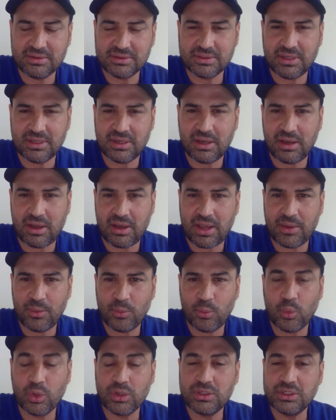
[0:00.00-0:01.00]

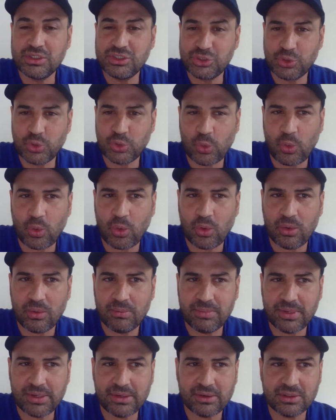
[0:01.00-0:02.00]
and weren't sure
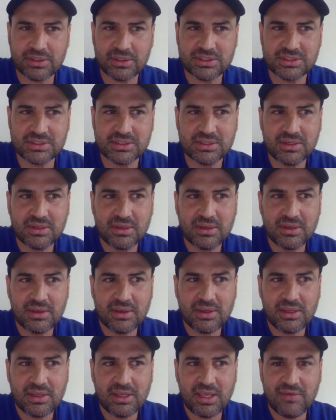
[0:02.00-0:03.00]
because
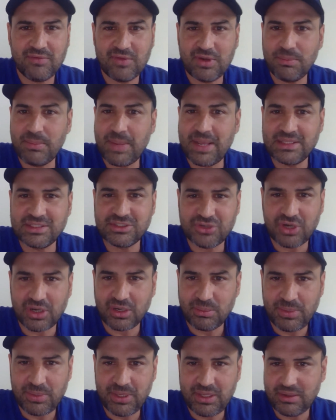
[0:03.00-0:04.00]
even men's
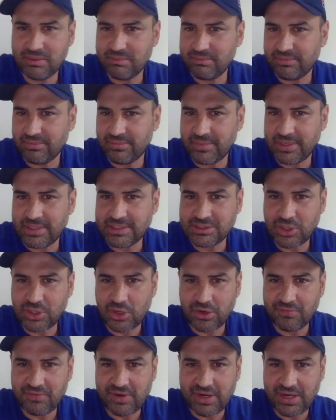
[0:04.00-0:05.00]
rugby is
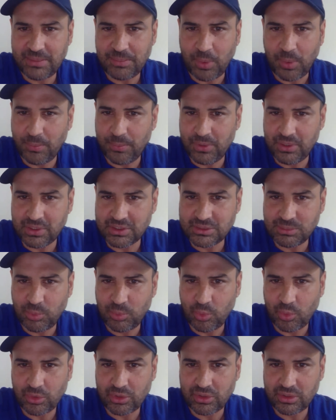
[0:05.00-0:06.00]
not a very popular
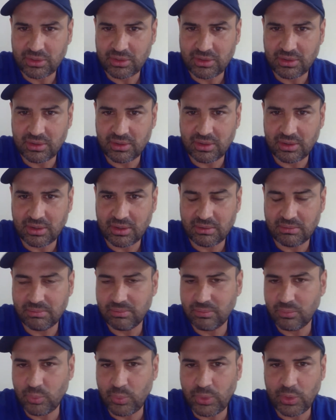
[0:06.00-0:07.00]
sport.
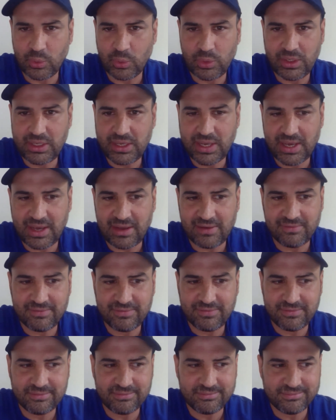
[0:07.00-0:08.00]
We only have
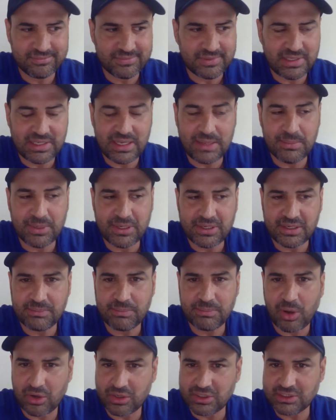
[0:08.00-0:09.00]
limited
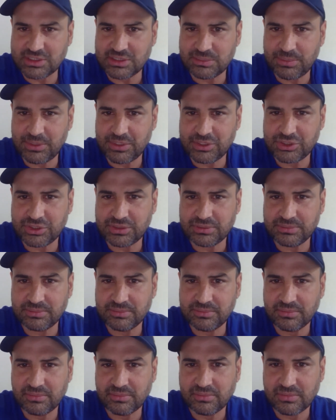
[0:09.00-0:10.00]
participation,
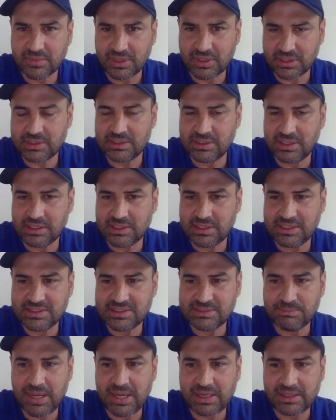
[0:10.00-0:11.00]
at
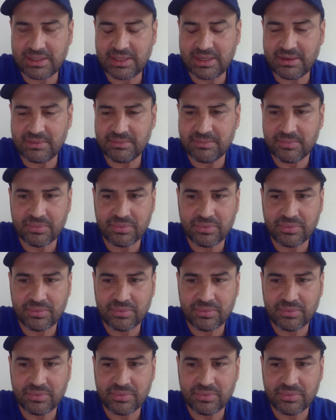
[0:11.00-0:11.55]
least back then.